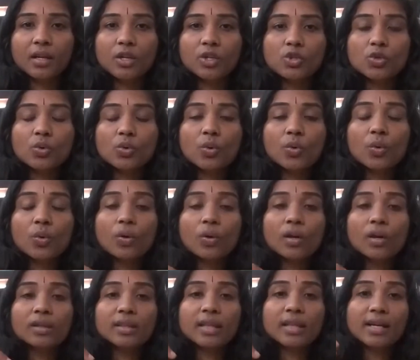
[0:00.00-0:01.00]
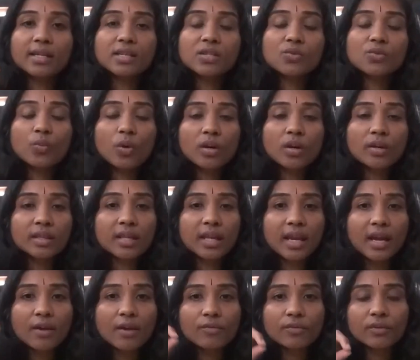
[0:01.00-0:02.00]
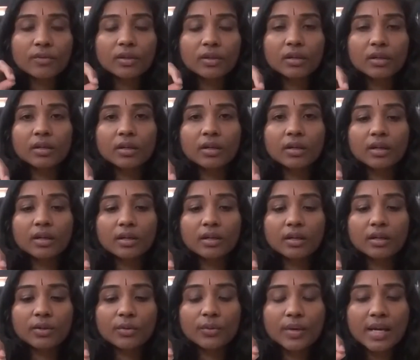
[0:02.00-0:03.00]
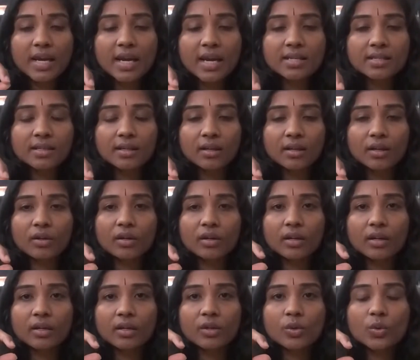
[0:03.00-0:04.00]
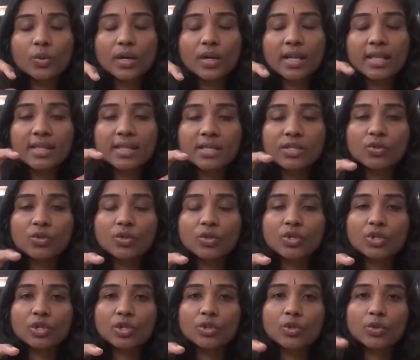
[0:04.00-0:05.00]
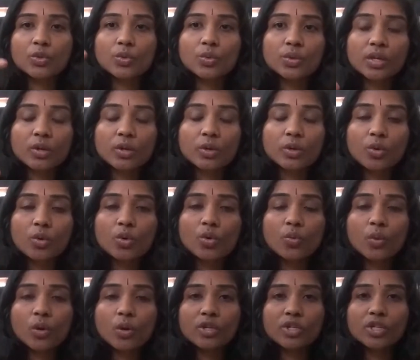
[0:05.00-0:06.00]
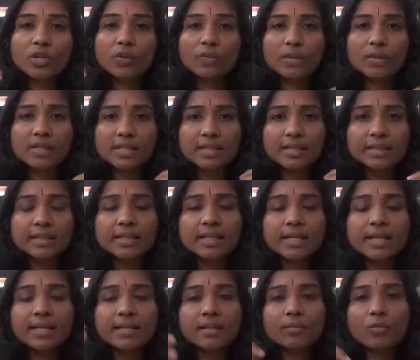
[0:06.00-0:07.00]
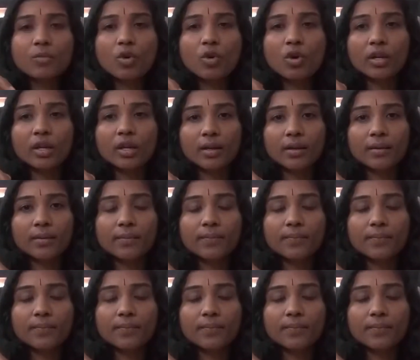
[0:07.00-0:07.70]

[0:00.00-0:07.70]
So that is what they have created or included in this ritual, to do the cold water showers early in the morning,